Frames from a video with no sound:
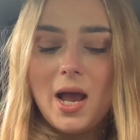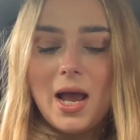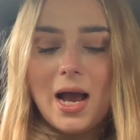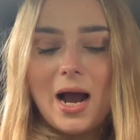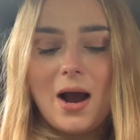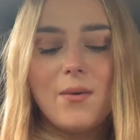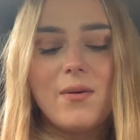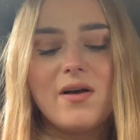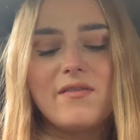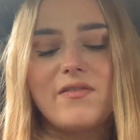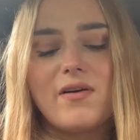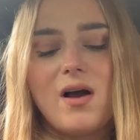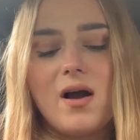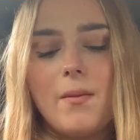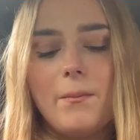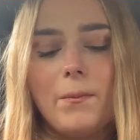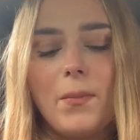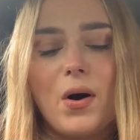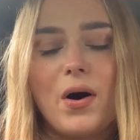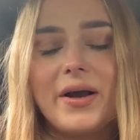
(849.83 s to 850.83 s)
However,
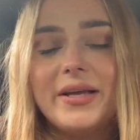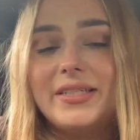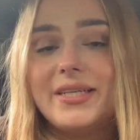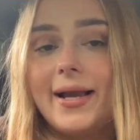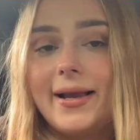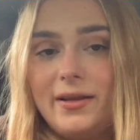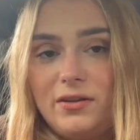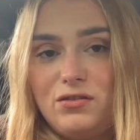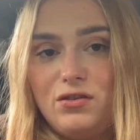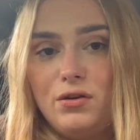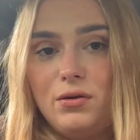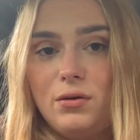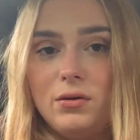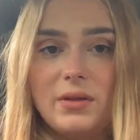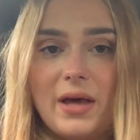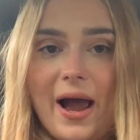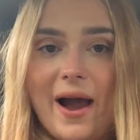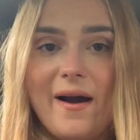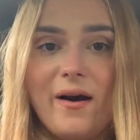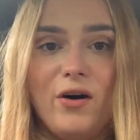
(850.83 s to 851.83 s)
my day two
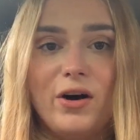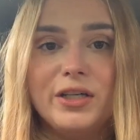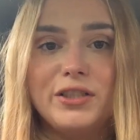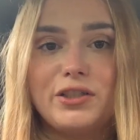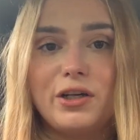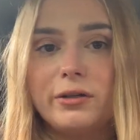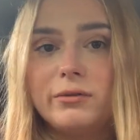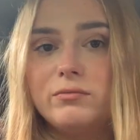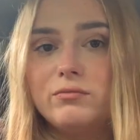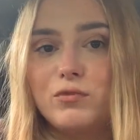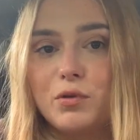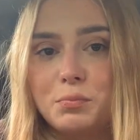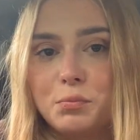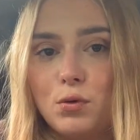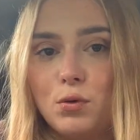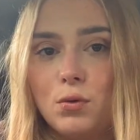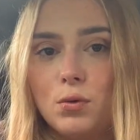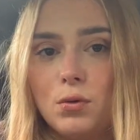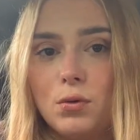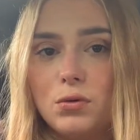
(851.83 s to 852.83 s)
there, I don't
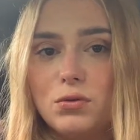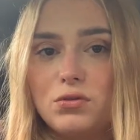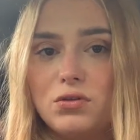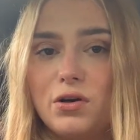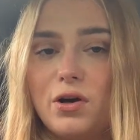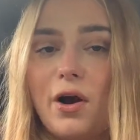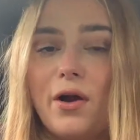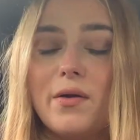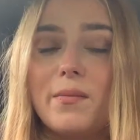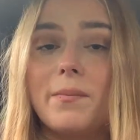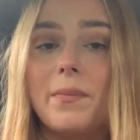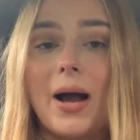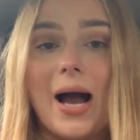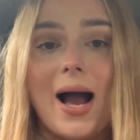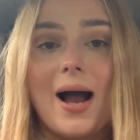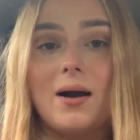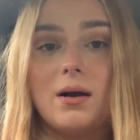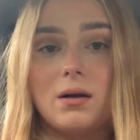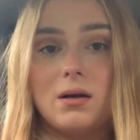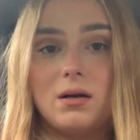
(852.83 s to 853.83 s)
report to go back